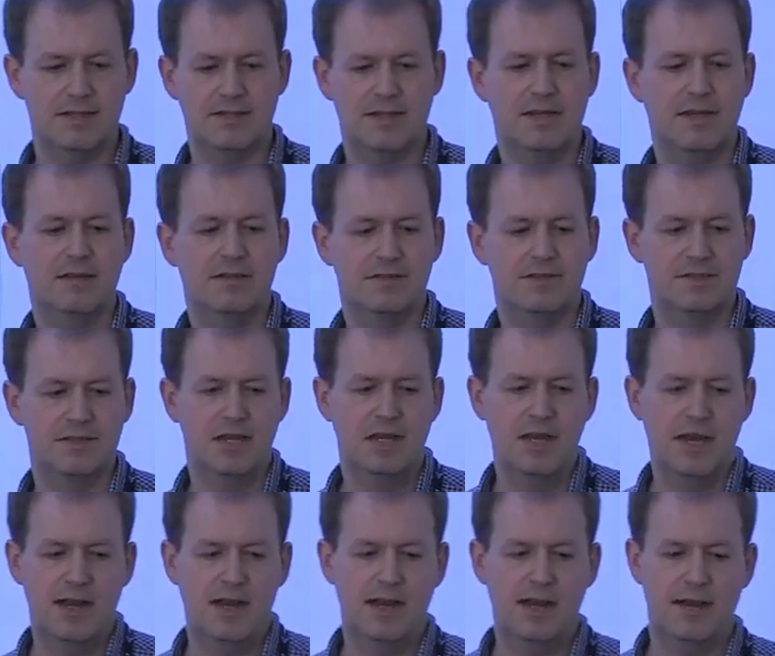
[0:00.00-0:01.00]
ourselves,
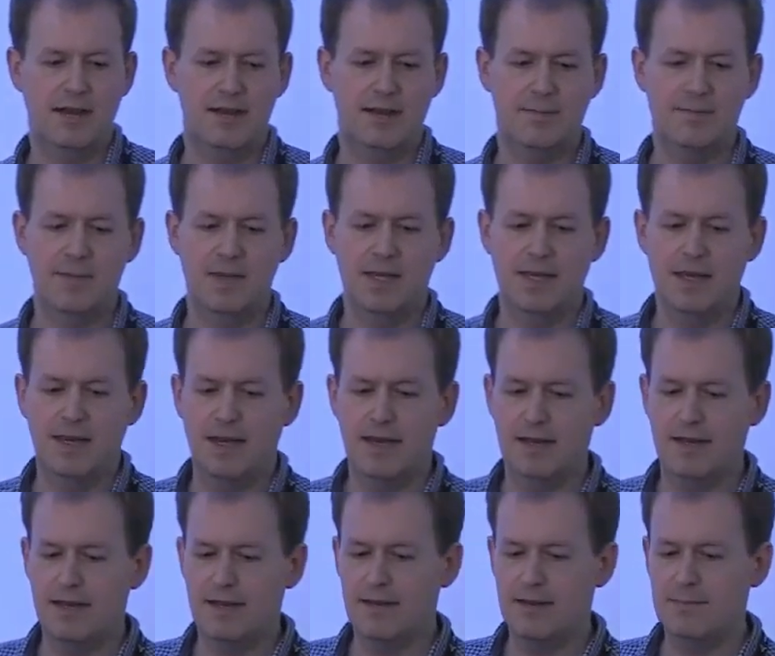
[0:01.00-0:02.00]
um,
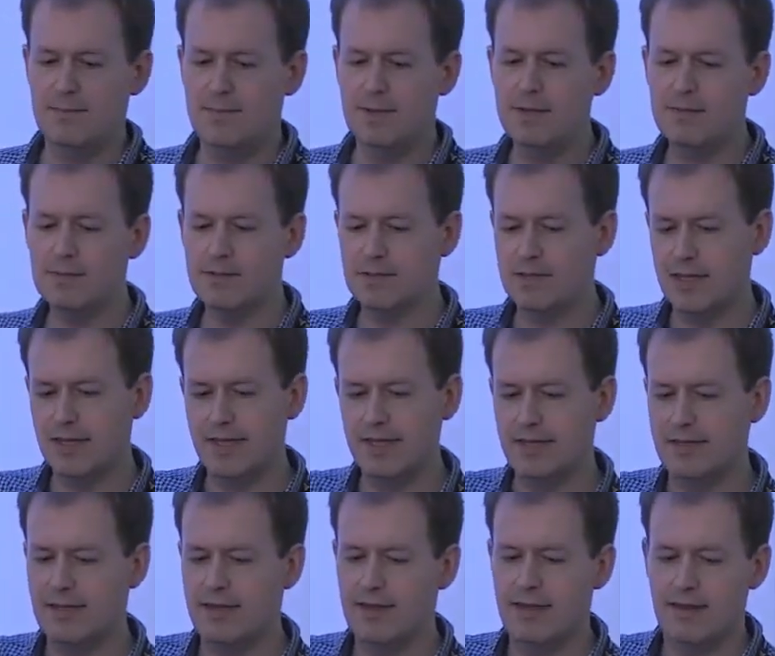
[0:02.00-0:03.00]
uh, people
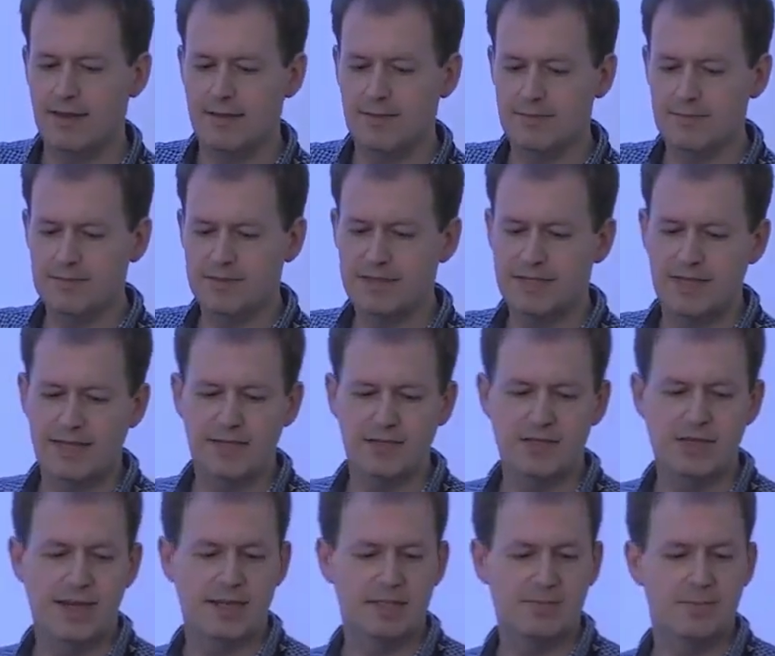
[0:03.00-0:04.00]
like um,
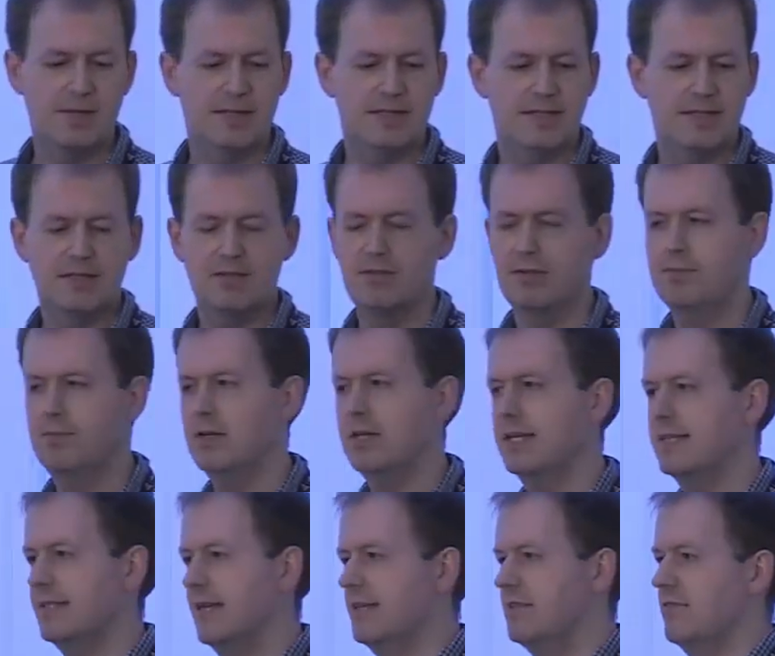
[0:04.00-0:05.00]
Stitch and Xplenty who are
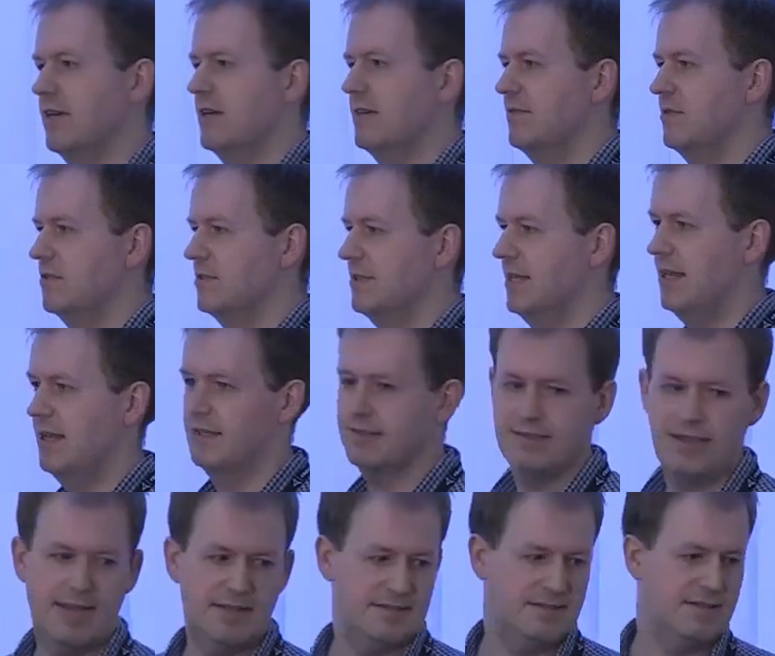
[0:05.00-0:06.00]
pulling data out of your
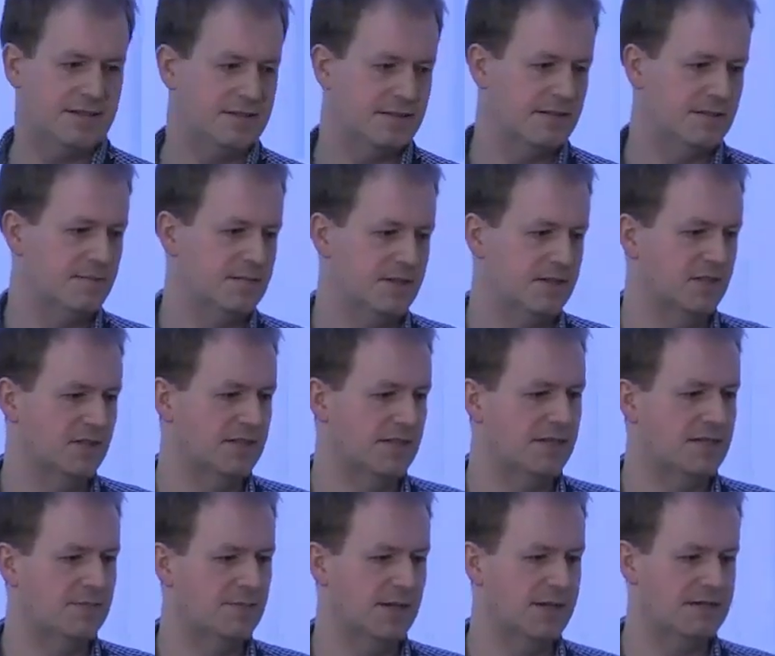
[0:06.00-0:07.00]
SaaS systems and your
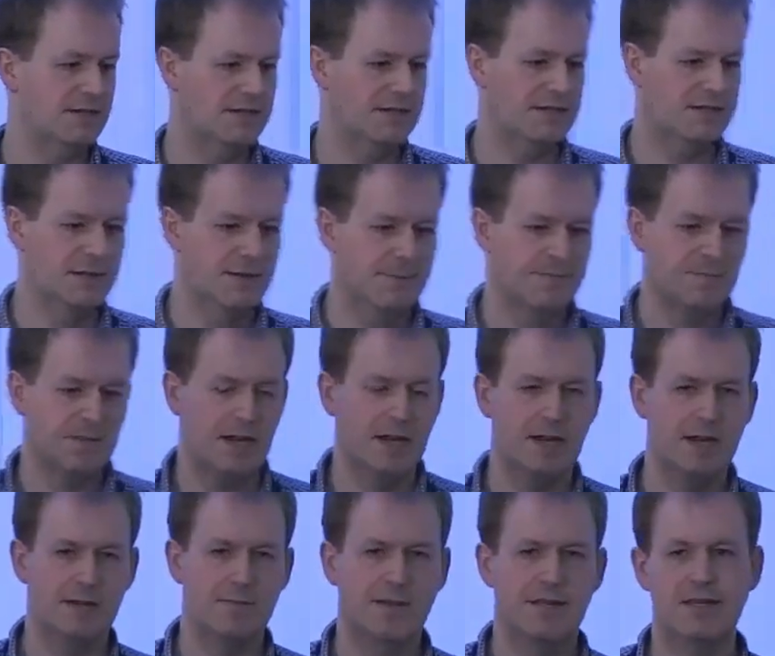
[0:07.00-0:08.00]
databases.
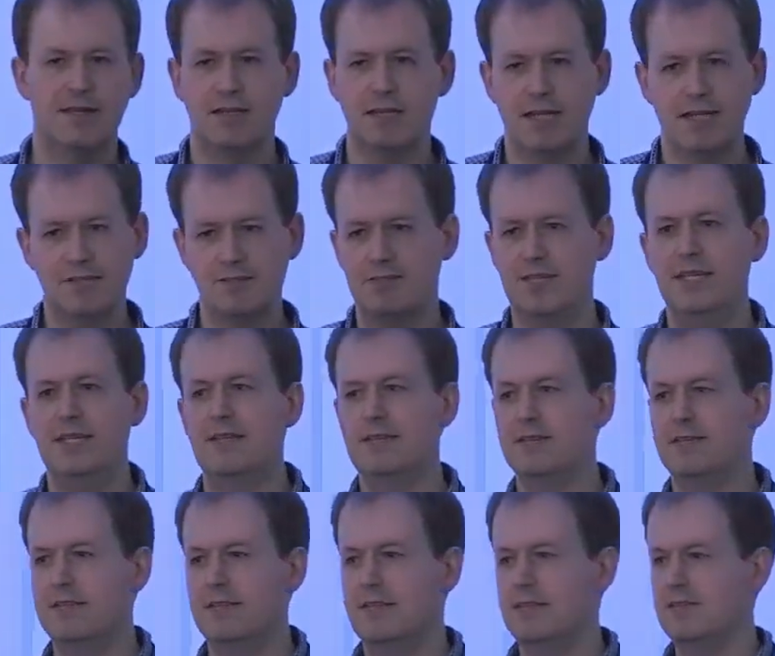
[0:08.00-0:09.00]
Um, and then IoT
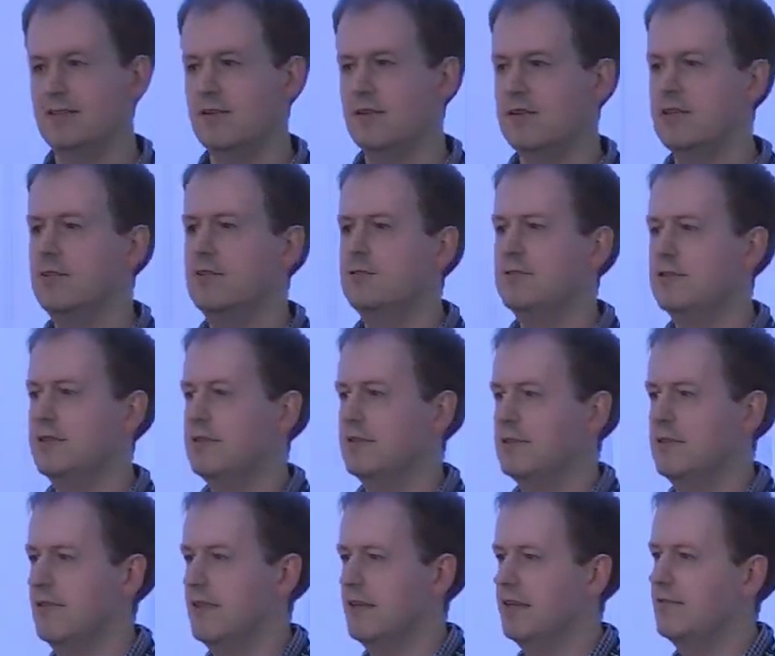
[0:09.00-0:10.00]
is, has got huge.
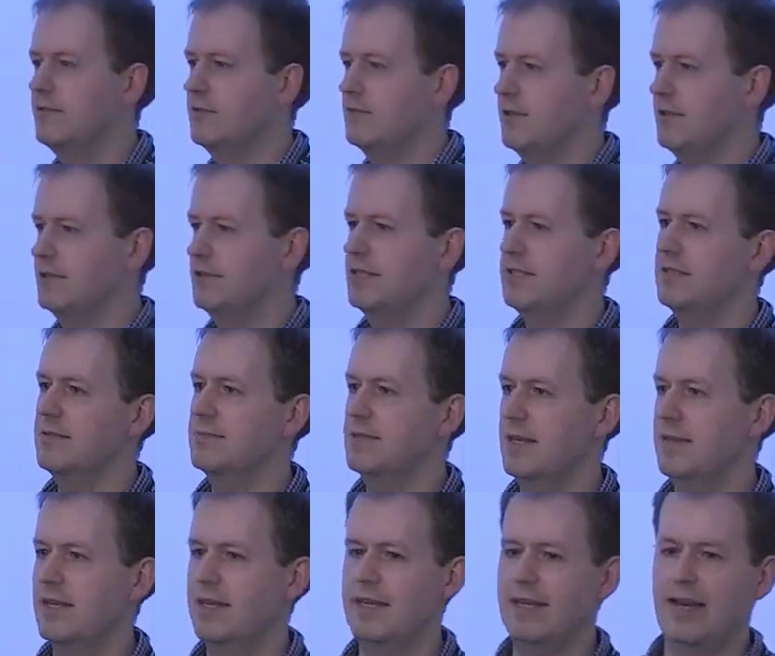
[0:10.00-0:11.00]
So think of all those systems
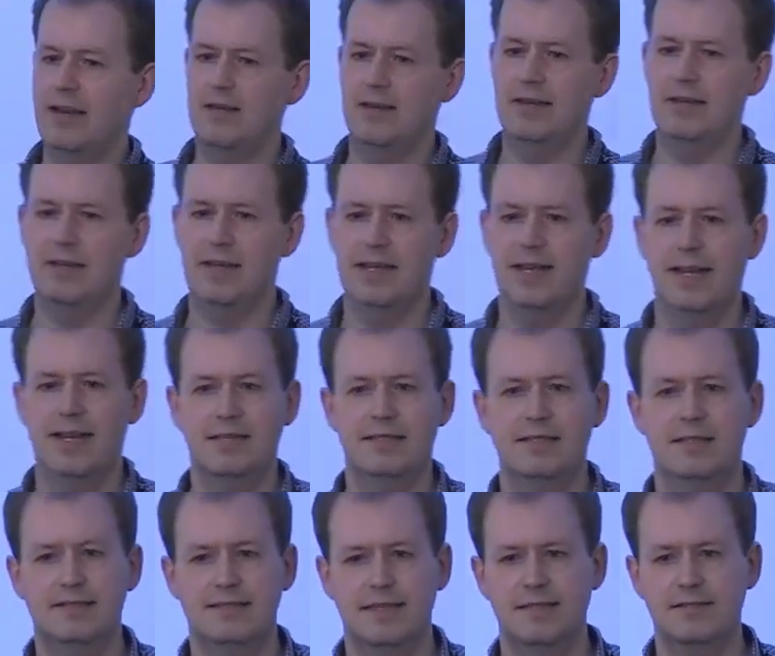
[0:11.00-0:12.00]
out there now that are
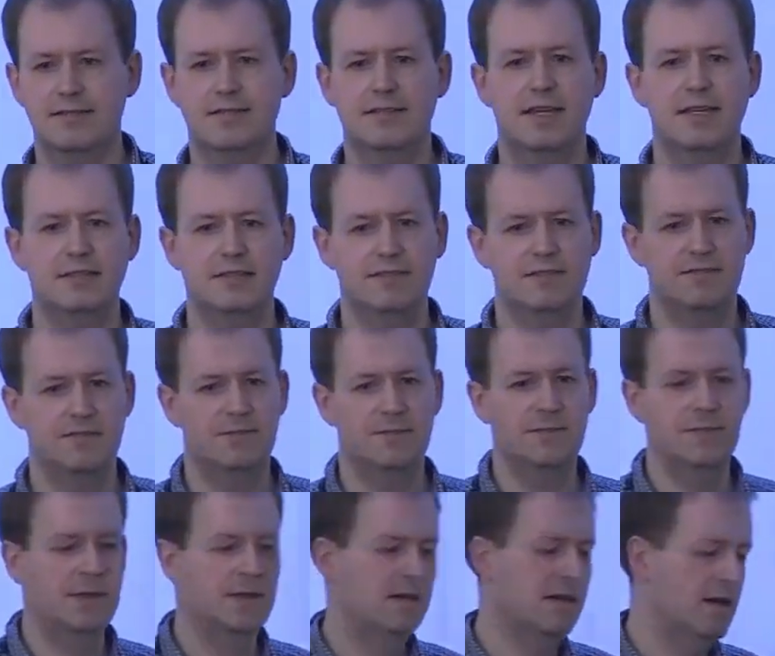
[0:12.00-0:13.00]
collecting sensor data
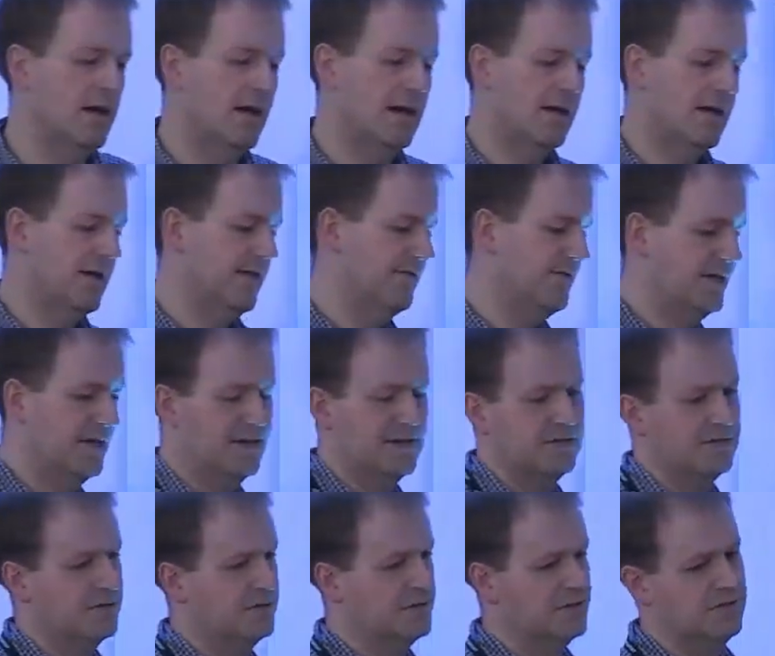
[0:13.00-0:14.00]
from uh,
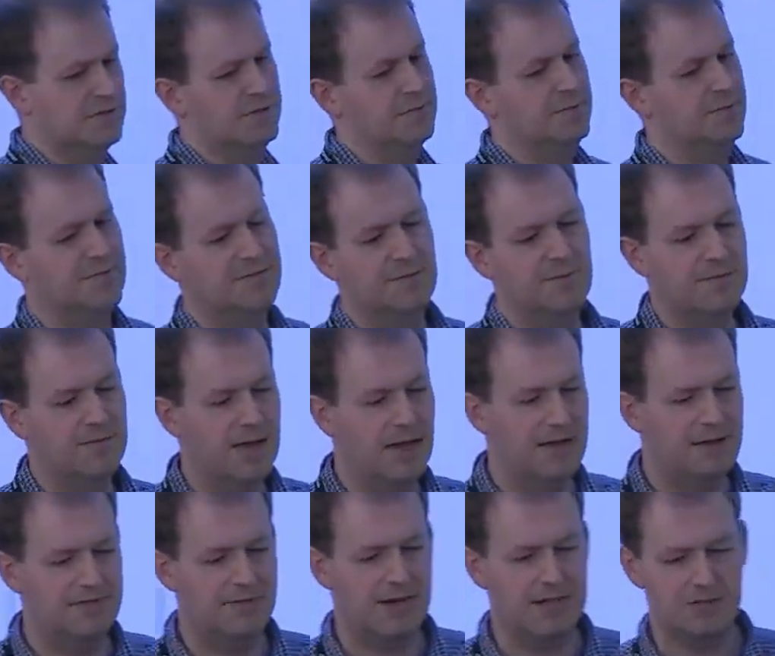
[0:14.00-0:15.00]
vehicles, from
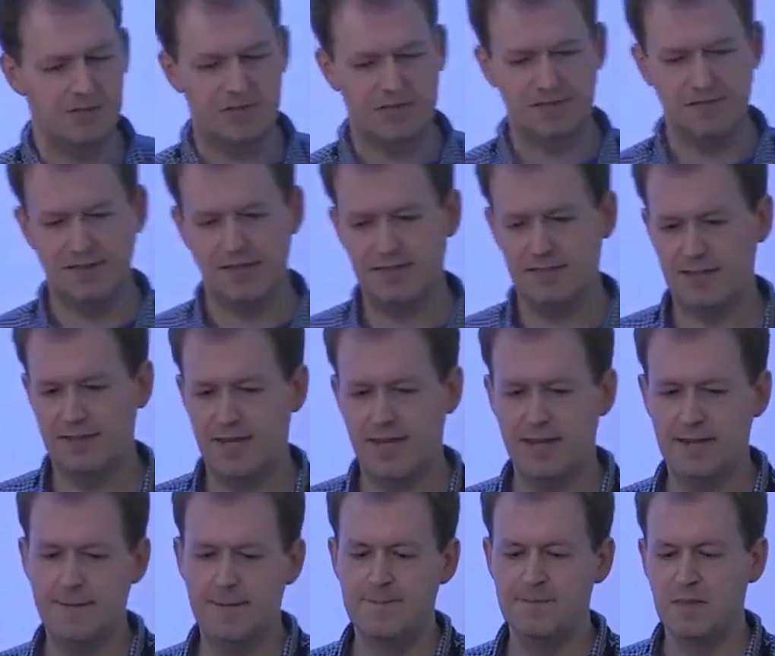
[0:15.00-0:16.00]
uh, factories and things like that.
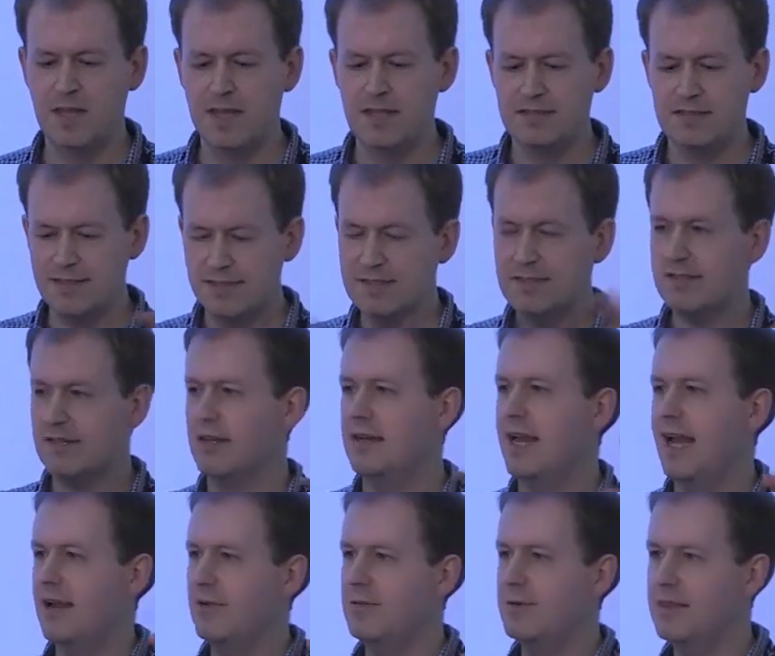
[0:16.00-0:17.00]
So this is kind
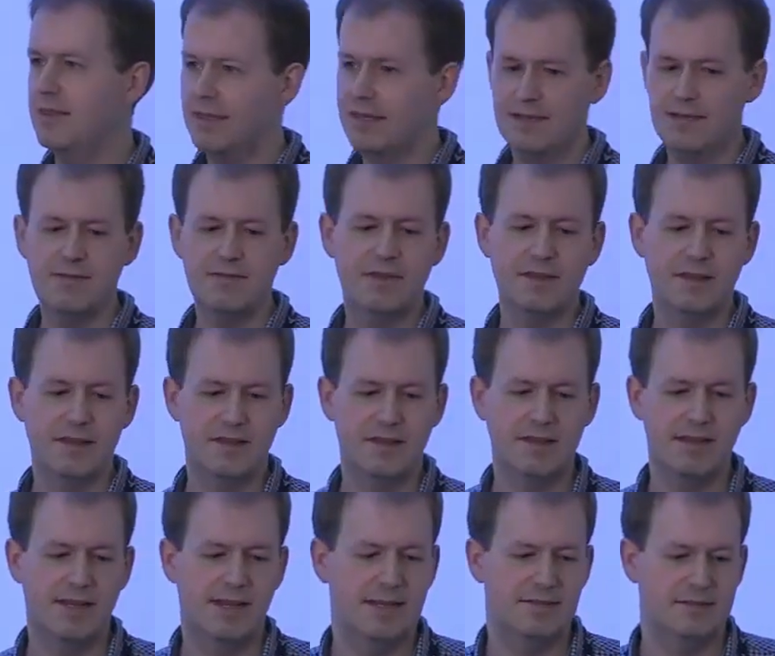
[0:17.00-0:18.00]
of how we think of the,
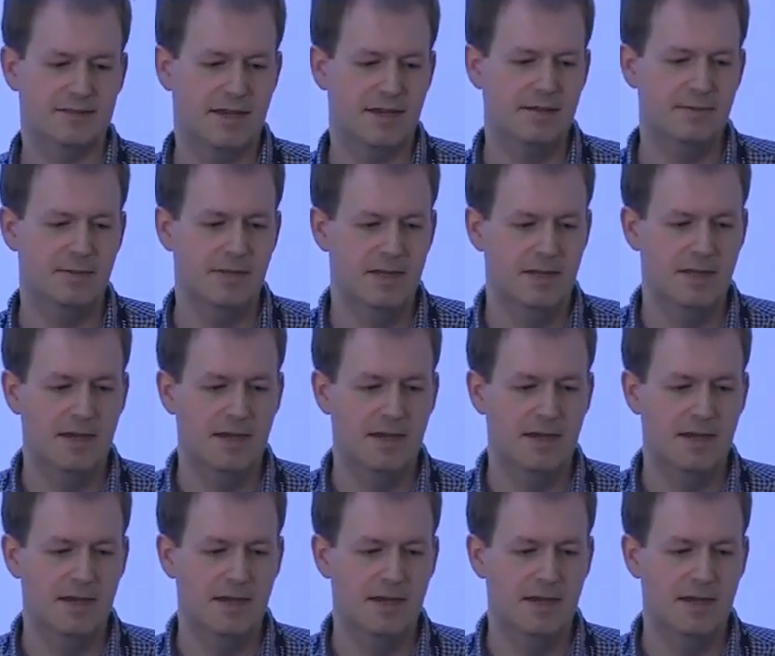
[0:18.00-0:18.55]
the landscape.